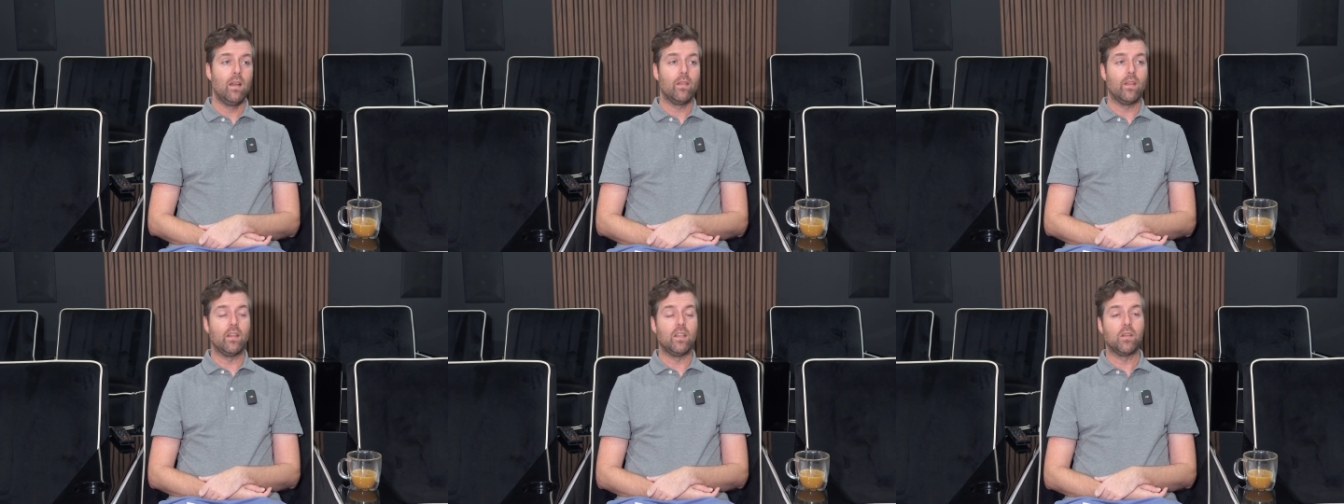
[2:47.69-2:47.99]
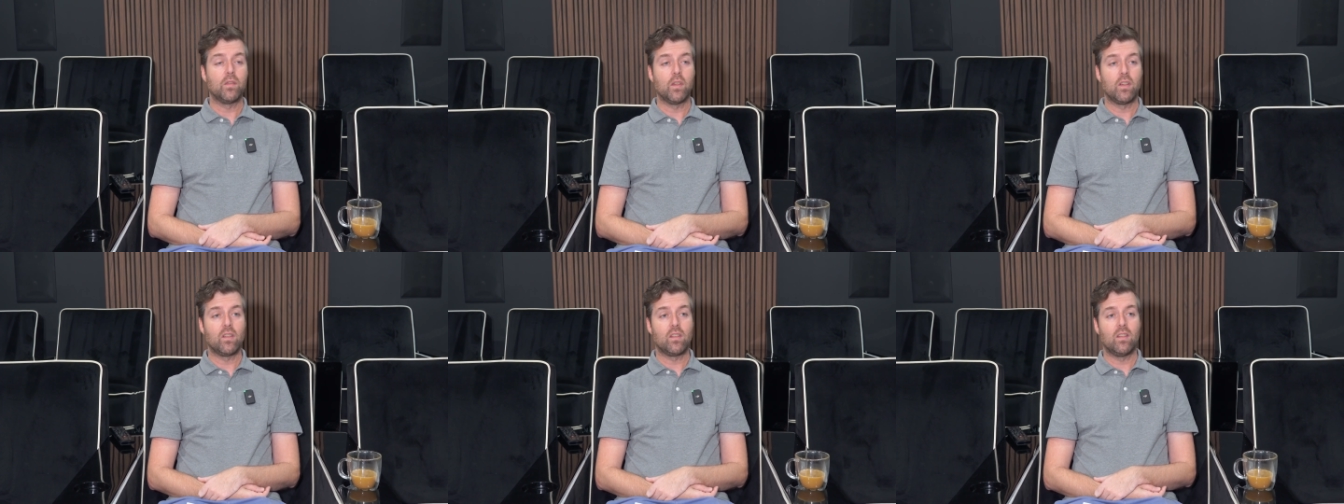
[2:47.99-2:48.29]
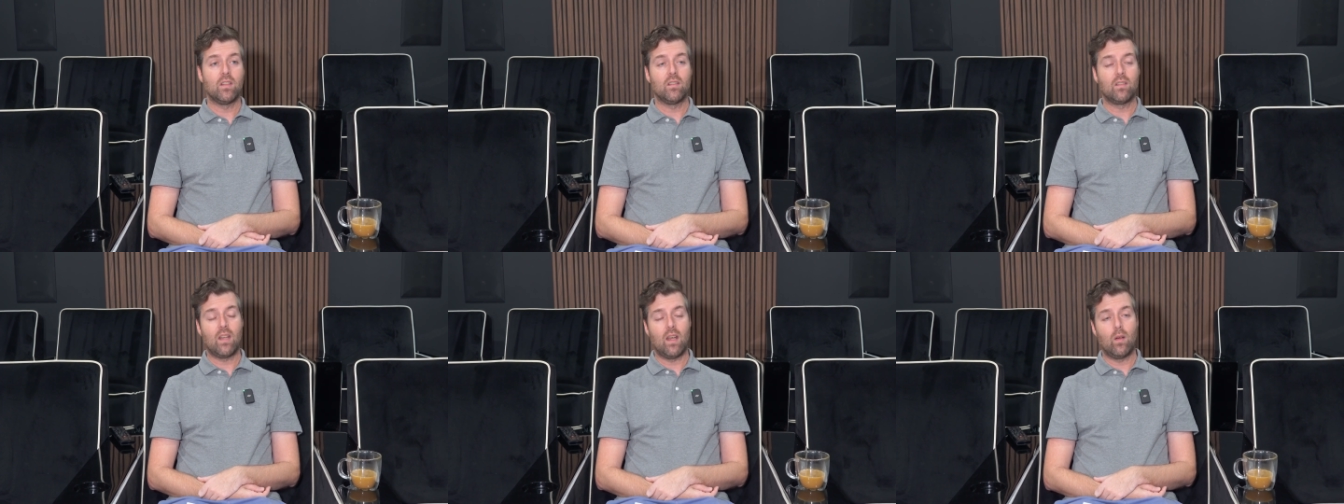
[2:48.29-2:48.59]
The difference
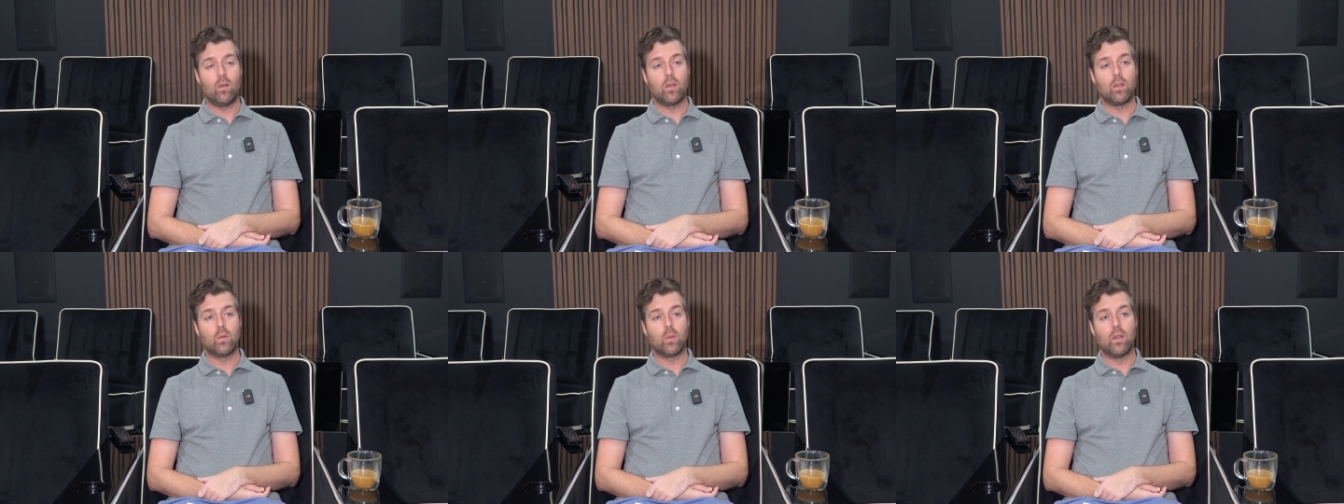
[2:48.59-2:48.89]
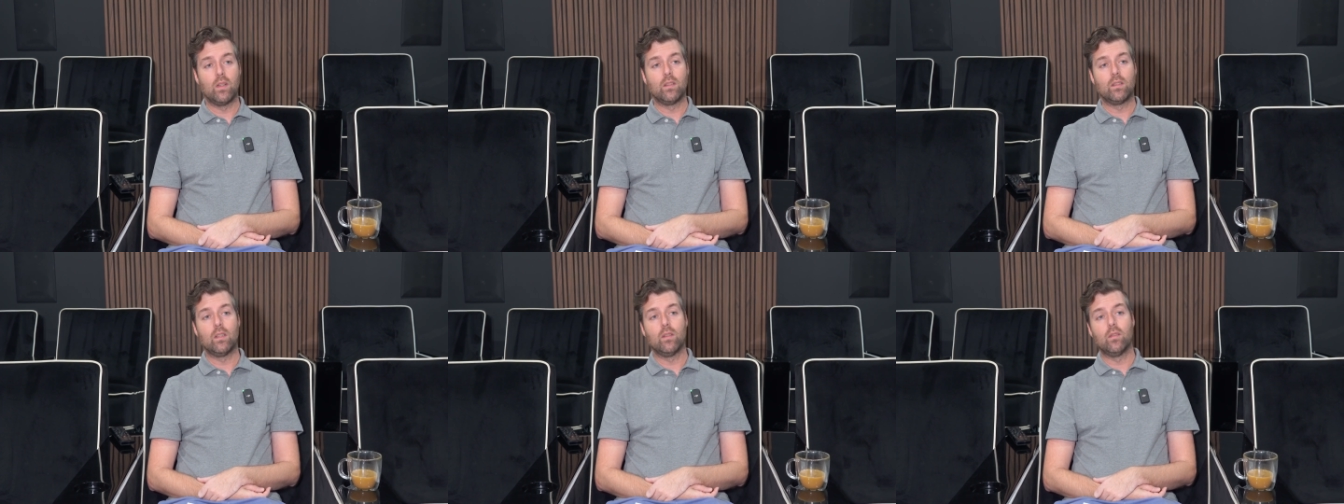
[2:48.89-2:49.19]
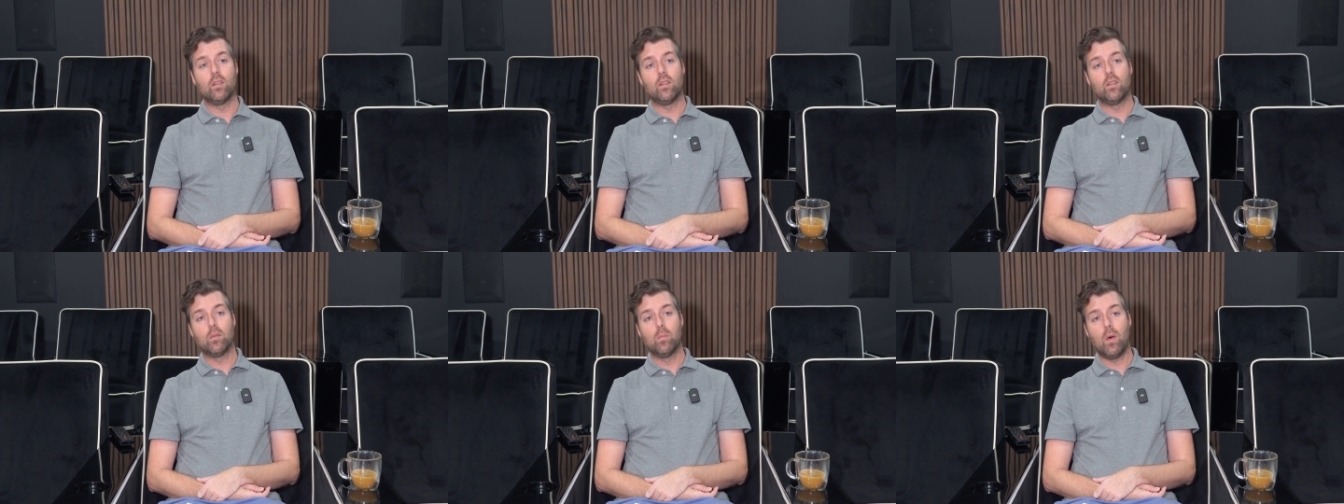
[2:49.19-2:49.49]
in sound is
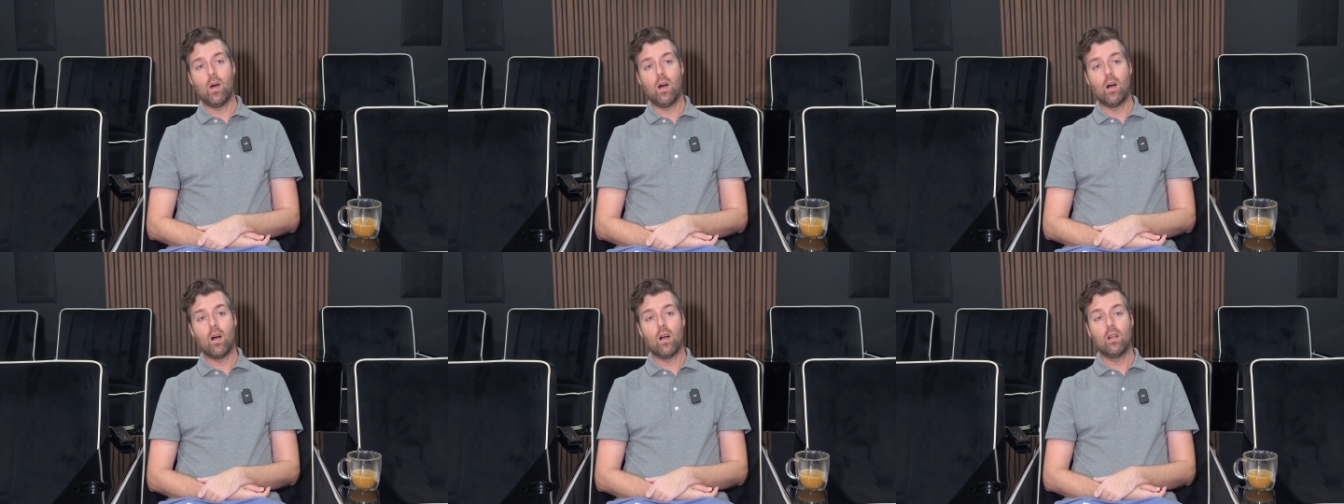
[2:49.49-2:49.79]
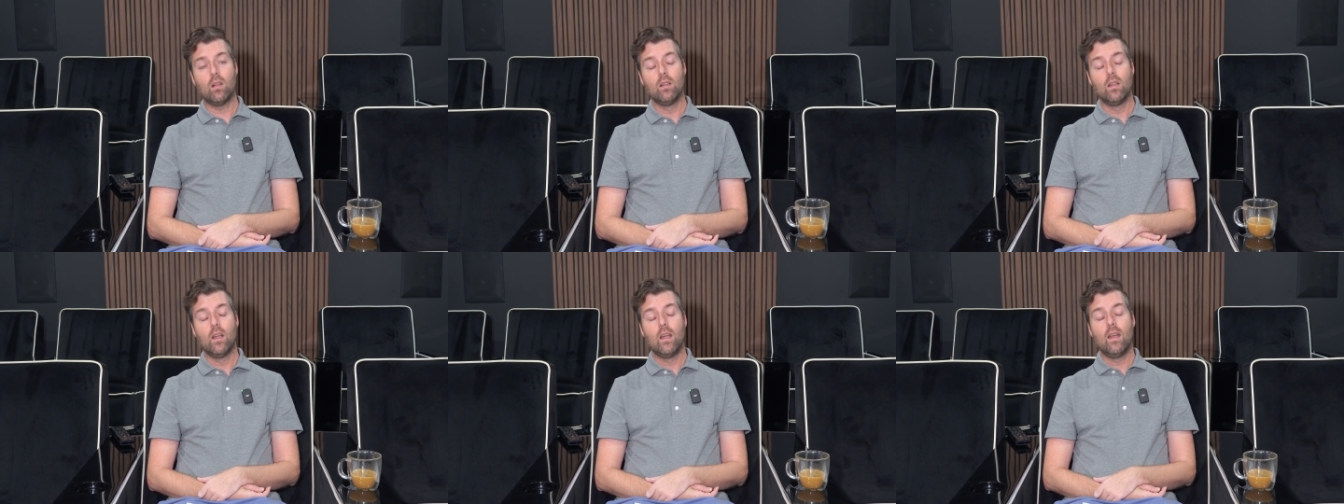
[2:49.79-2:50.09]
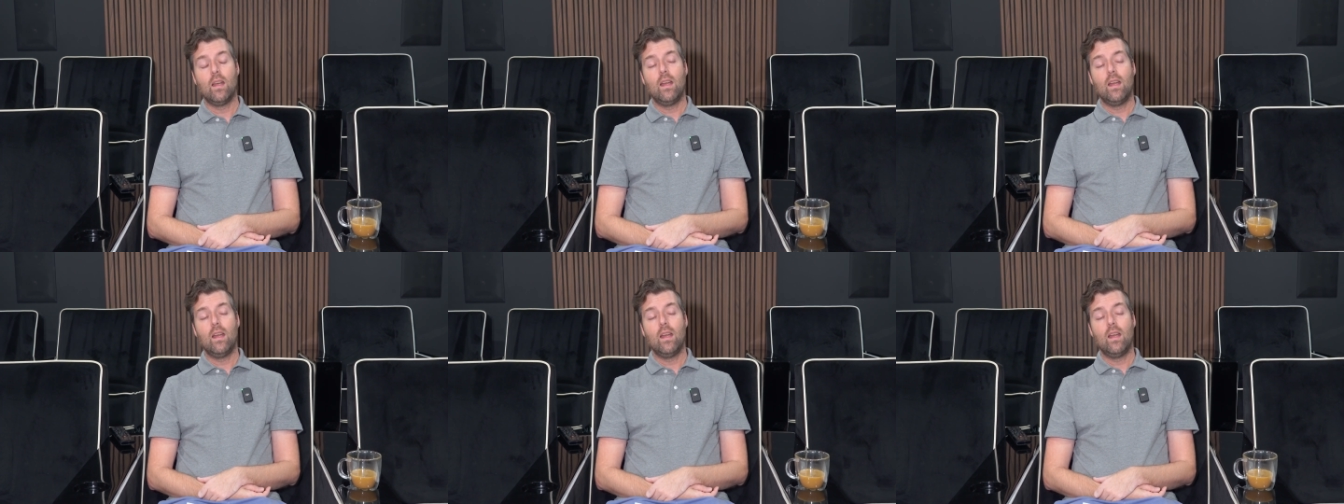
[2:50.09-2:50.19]
relatively small,